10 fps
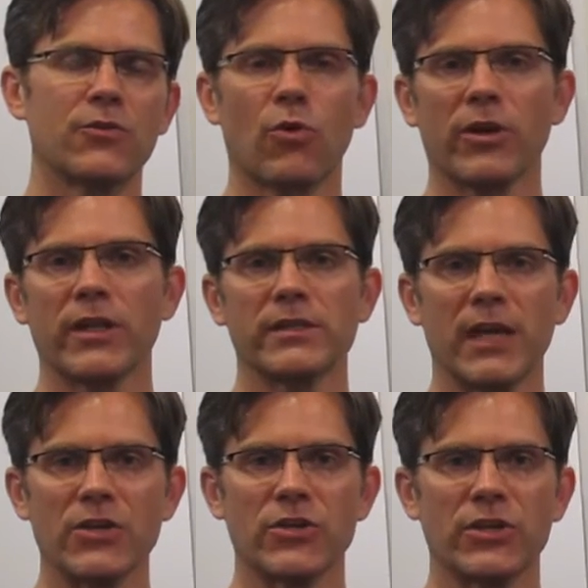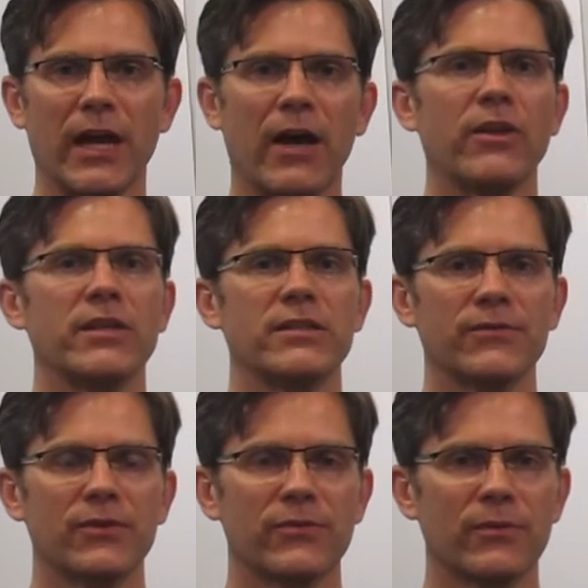orientation to how they
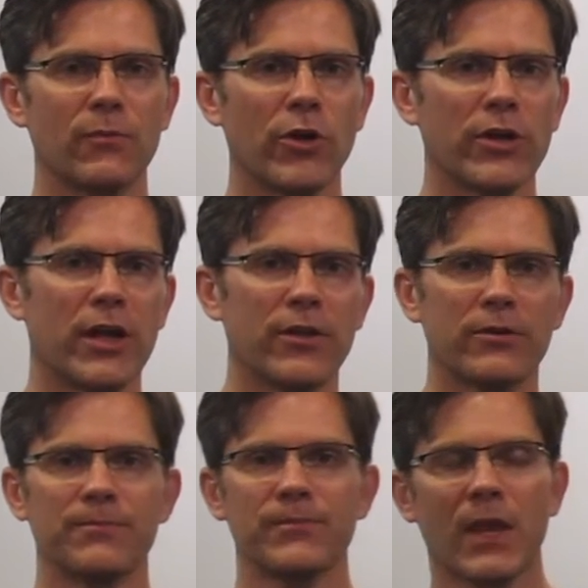differ from one another.